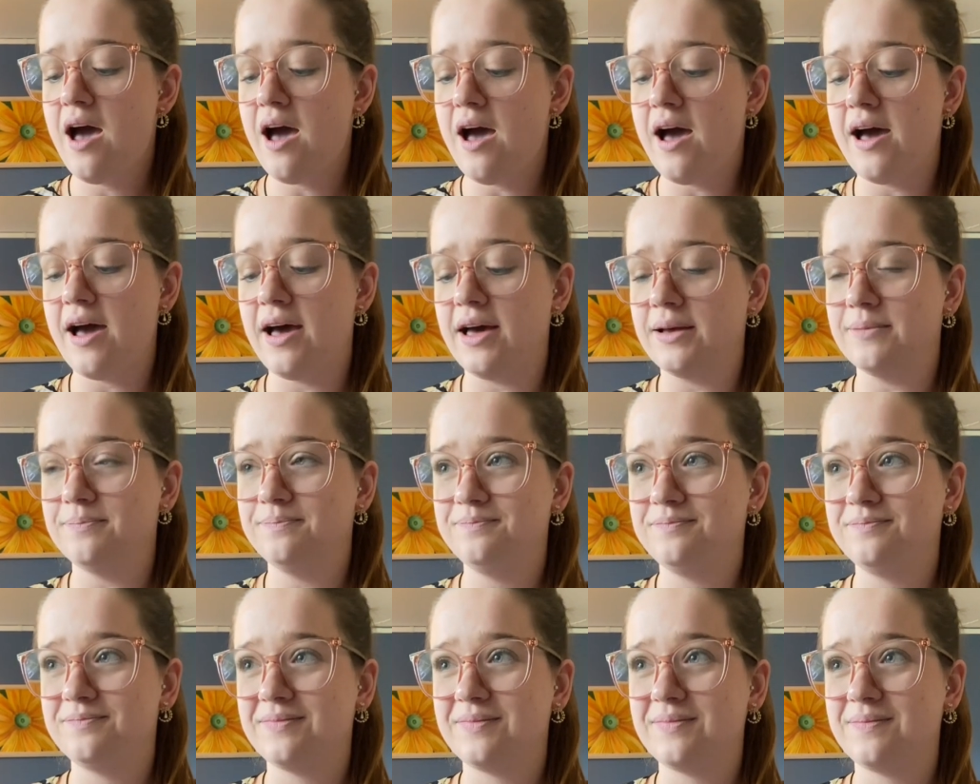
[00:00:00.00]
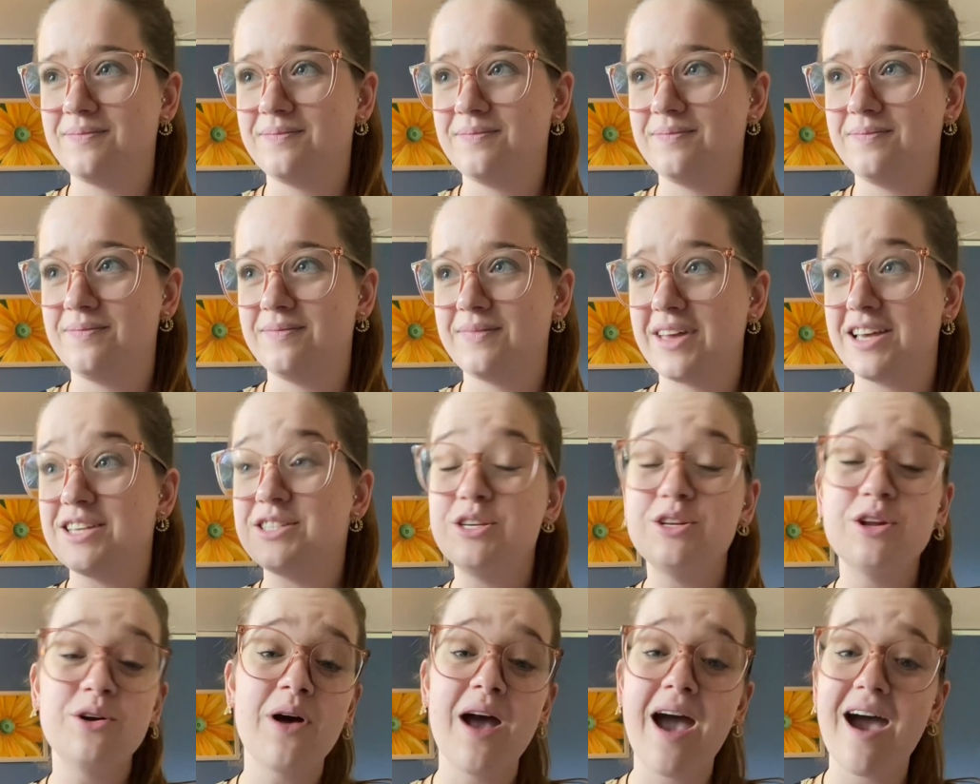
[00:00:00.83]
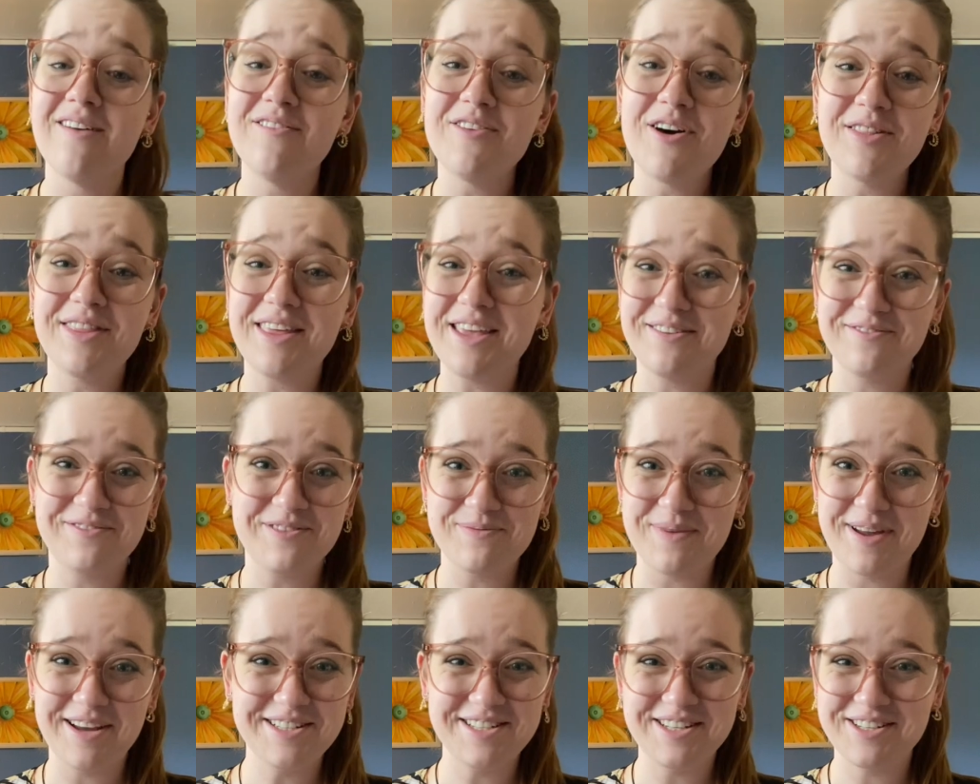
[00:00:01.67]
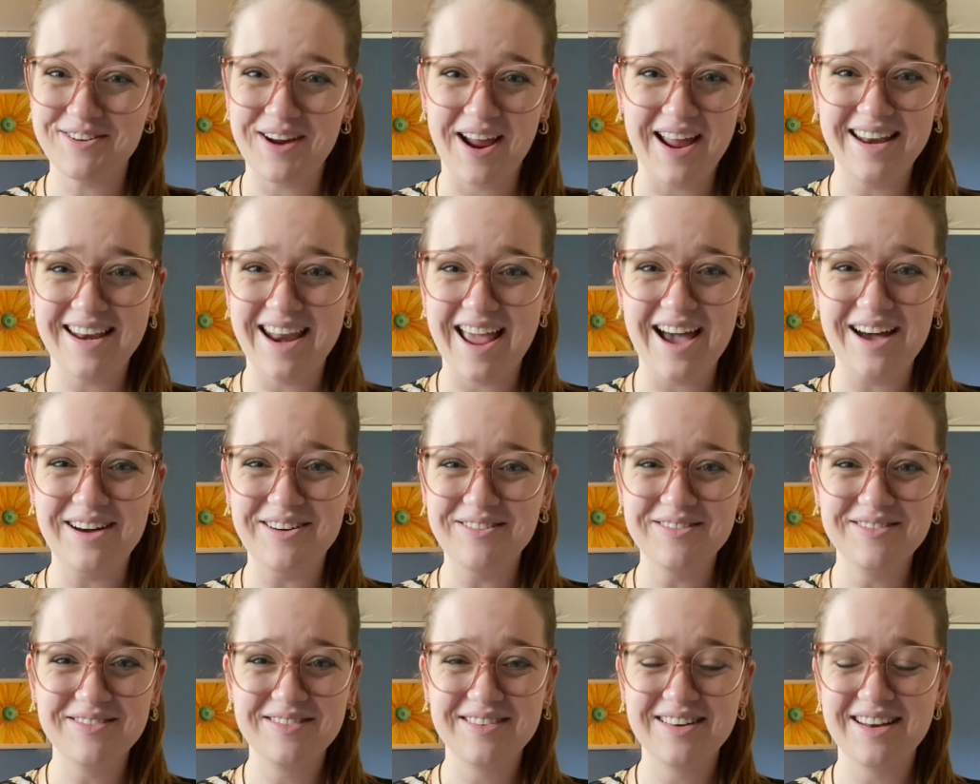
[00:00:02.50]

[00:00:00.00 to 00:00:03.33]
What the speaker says: Because you don't have all the information right now.